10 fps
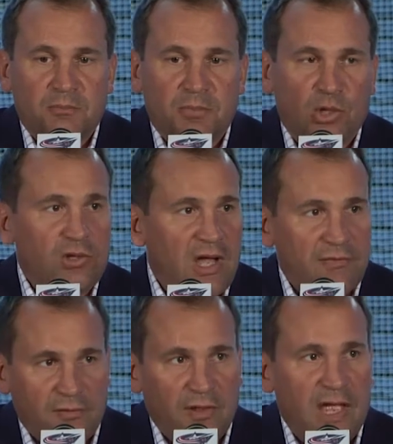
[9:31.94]
build
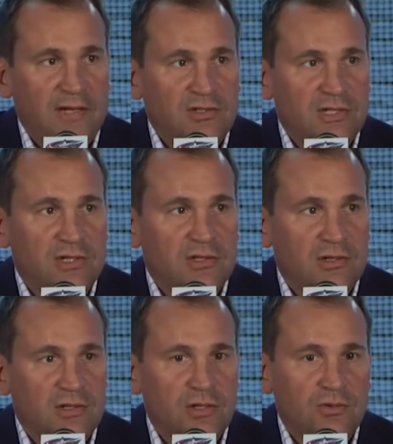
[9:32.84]
off of last
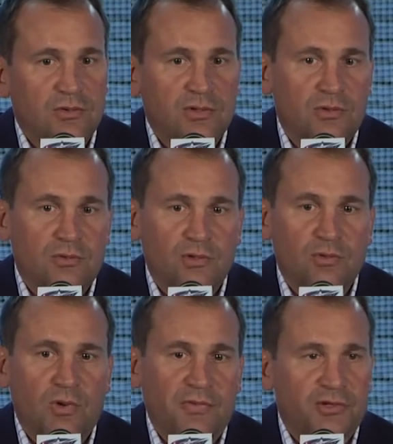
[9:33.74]
season,
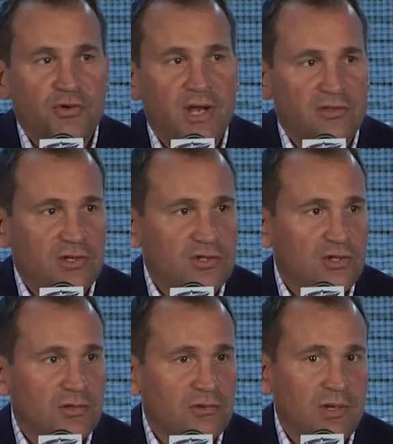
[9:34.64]
you want the
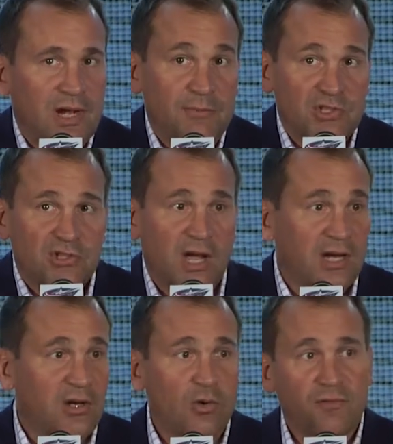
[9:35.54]
transition, and I'm just
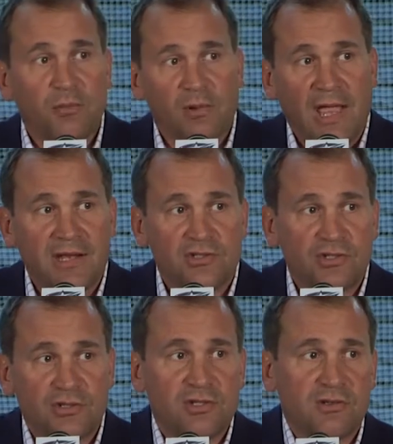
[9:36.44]
talking going from last
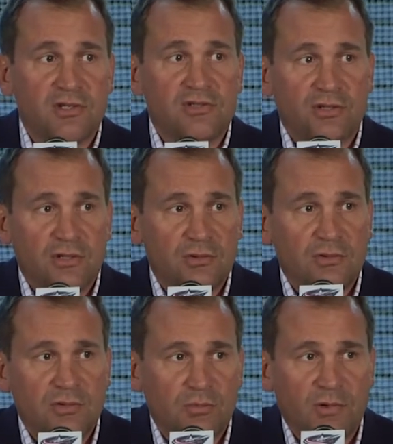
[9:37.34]
year to this year,
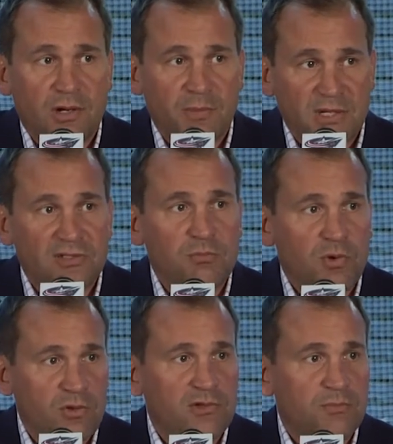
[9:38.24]
you want to be as
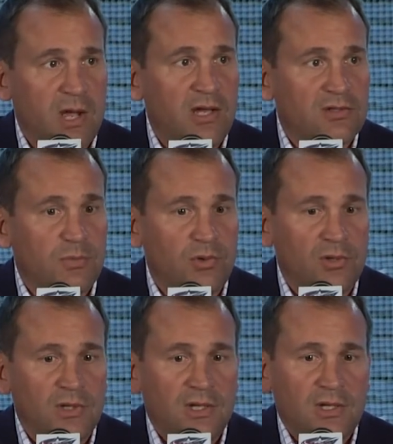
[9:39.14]
smooth as possible.
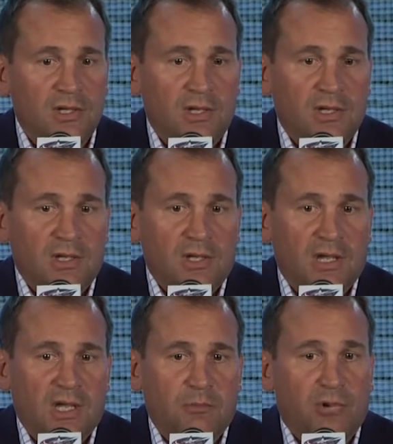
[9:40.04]

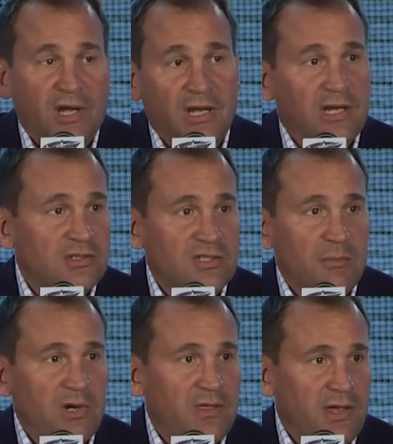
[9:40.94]
And bringing in
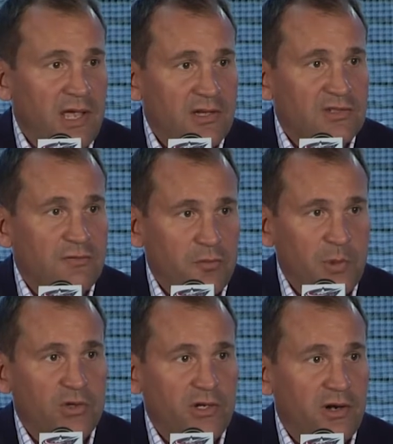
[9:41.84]
somebody that has some
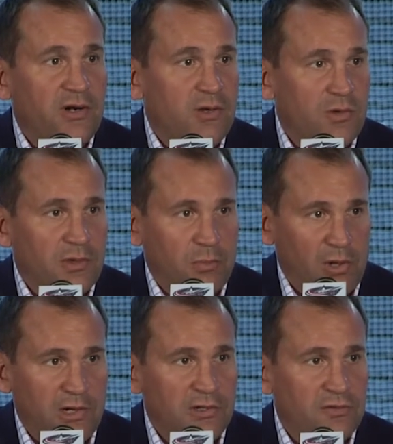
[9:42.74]
familiarity with the
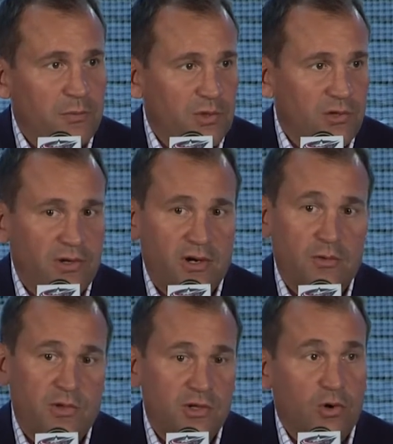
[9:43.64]
players,
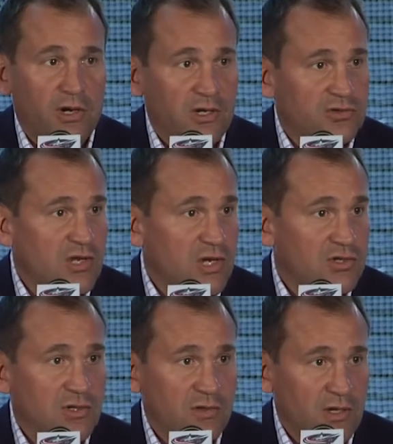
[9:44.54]
familiarity with the
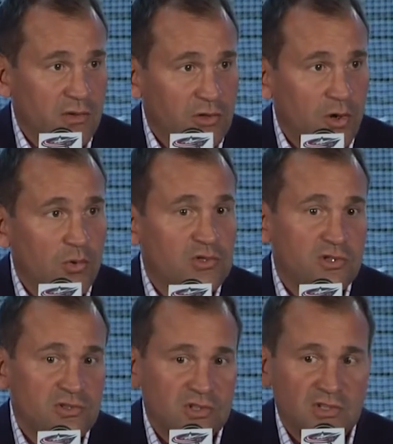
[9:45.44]
organization, the other
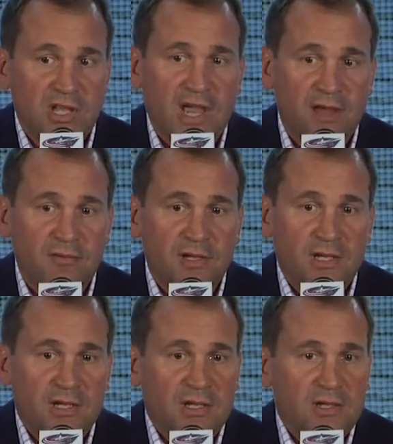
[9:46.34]
coaches, the staff,
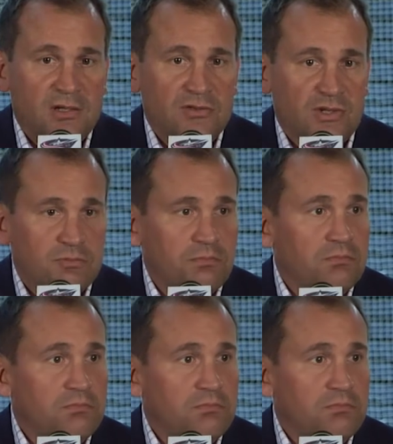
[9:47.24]
just